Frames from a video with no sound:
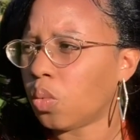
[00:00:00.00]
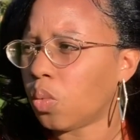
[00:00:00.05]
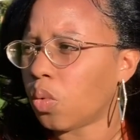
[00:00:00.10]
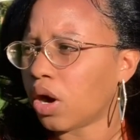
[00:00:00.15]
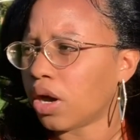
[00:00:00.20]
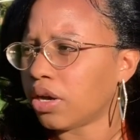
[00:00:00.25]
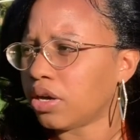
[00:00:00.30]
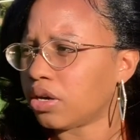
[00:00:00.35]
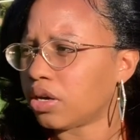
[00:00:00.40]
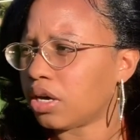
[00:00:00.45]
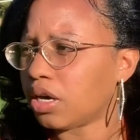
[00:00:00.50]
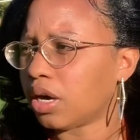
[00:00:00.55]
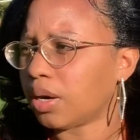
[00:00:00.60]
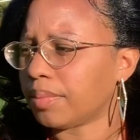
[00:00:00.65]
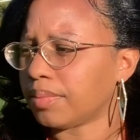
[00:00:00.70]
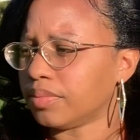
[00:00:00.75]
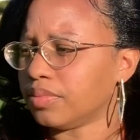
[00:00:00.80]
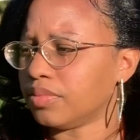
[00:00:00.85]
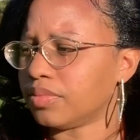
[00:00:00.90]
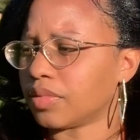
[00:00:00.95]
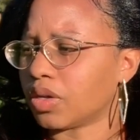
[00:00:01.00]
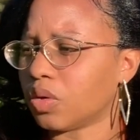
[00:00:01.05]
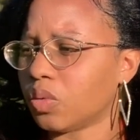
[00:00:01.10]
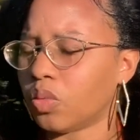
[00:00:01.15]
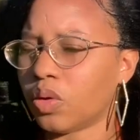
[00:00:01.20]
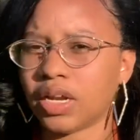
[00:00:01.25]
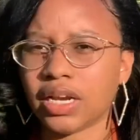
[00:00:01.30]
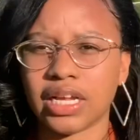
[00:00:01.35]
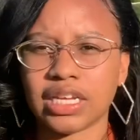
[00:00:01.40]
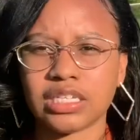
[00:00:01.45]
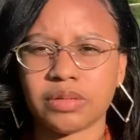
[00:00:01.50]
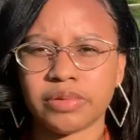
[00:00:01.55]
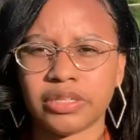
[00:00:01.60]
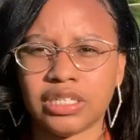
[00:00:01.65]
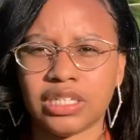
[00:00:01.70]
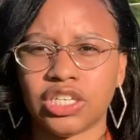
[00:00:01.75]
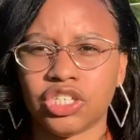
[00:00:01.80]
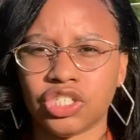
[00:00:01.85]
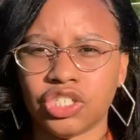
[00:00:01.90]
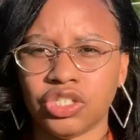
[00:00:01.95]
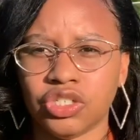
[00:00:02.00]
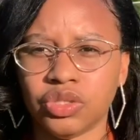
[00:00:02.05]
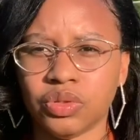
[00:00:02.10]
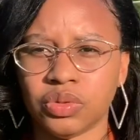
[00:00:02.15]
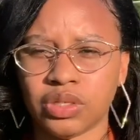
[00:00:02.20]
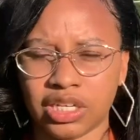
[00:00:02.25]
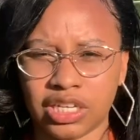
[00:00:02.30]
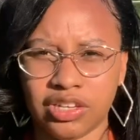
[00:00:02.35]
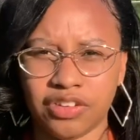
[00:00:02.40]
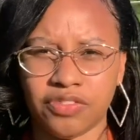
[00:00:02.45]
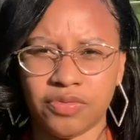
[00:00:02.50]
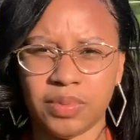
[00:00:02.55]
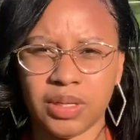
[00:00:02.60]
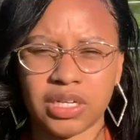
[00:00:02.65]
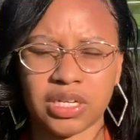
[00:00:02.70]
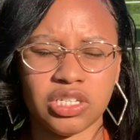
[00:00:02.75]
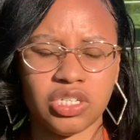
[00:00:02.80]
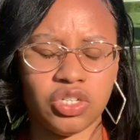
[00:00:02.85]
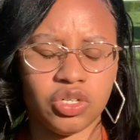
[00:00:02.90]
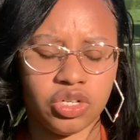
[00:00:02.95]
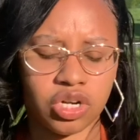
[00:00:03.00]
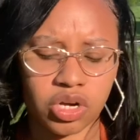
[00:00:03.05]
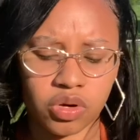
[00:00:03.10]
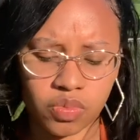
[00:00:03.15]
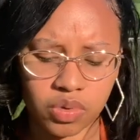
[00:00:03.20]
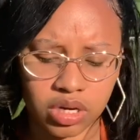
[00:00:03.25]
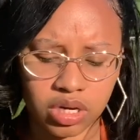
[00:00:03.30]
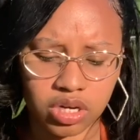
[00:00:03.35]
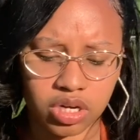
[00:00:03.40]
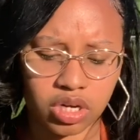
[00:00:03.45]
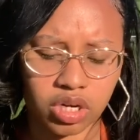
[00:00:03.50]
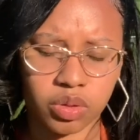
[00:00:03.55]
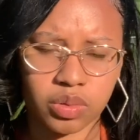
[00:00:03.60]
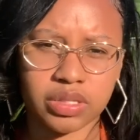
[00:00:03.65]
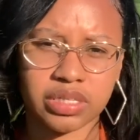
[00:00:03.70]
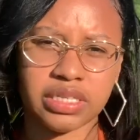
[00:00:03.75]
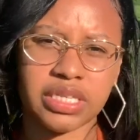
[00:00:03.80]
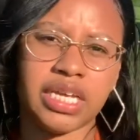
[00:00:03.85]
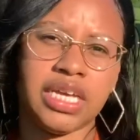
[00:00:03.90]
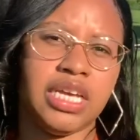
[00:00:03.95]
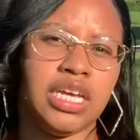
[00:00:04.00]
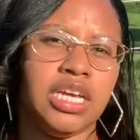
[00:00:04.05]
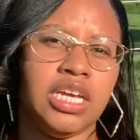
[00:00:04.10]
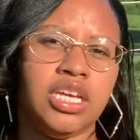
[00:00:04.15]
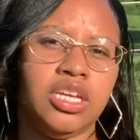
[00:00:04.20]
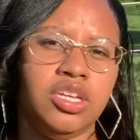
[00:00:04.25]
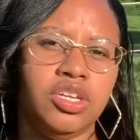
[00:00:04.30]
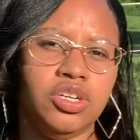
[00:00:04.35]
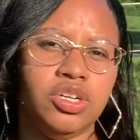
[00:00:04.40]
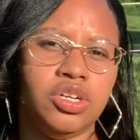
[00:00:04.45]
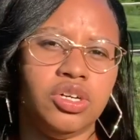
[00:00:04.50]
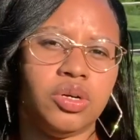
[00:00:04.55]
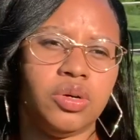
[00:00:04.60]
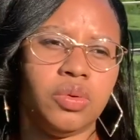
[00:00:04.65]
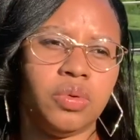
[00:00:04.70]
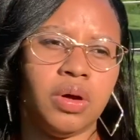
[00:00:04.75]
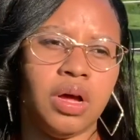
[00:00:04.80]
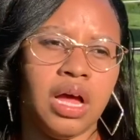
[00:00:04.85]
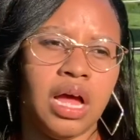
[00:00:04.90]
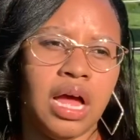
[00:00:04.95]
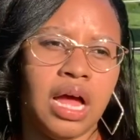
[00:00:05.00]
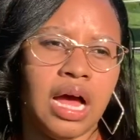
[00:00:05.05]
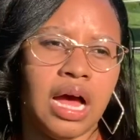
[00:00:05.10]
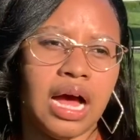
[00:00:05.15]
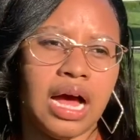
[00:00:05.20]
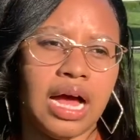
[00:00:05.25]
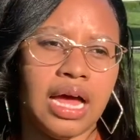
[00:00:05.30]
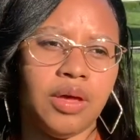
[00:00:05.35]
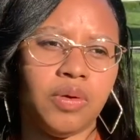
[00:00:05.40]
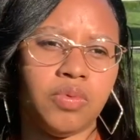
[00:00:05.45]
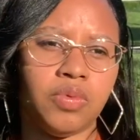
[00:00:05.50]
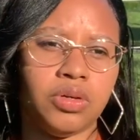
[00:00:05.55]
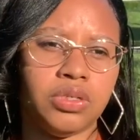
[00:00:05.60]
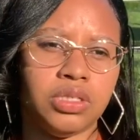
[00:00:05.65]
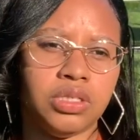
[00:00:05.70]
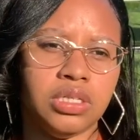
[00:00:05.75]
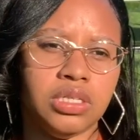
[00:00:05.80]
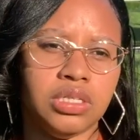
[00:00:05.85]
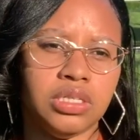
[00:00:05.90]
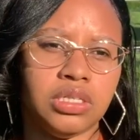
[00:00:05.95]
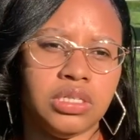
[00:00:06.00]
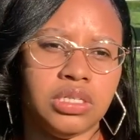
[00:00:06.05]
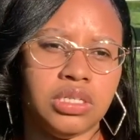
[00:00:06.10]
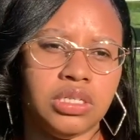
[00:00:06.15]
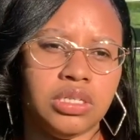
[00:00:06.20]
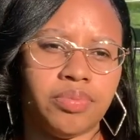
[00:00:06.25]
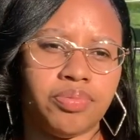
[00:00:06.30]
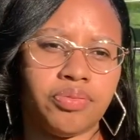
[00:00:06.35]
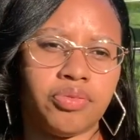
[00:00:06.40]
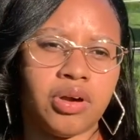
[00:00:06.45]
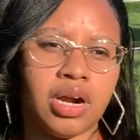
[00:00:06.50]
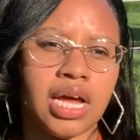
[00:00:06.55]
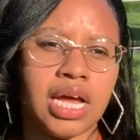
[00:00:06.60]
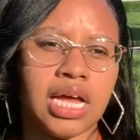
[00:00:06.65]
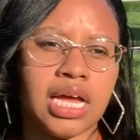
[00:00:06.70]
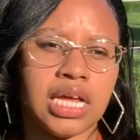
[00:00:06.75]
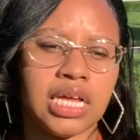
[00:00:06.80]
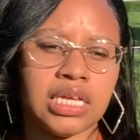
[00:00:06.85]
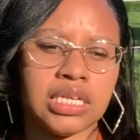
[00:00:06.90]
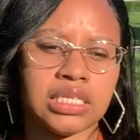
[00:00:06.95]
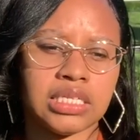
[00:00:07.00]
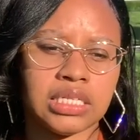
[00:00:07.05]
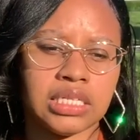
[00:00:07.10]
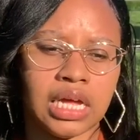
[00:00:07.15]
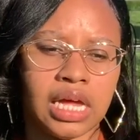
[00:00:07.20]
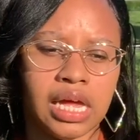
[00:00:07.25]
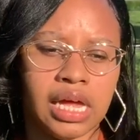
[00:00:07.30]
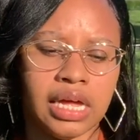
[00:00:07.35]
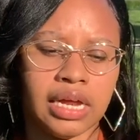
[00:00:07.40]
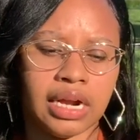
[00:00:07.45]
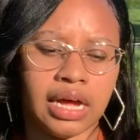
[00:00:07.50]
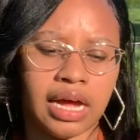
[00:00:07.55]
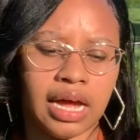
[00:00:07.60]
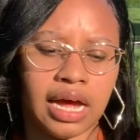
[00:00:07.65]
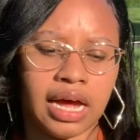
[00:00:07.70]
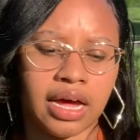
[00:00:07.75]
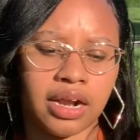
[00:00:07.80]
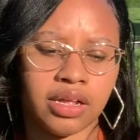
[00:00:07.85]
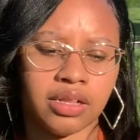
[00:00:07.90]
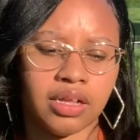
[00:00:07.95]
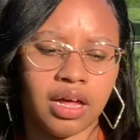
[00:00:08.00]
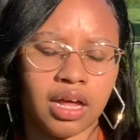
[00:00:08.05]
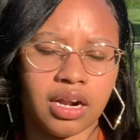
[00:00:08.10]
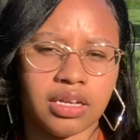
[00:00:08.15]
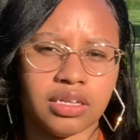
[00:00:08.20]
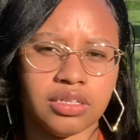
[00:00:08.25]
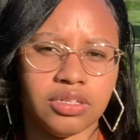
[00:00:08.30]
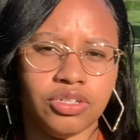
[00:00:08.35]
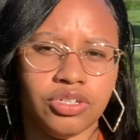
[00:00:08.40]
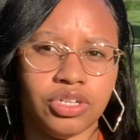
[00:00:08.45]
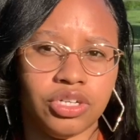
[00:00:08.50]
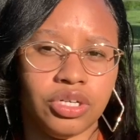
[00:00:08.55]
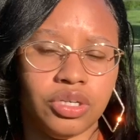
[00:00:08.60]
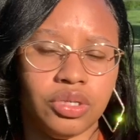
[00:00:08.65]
what explanations you give, because you don't want to go and say, I was depressed and I had a lot of,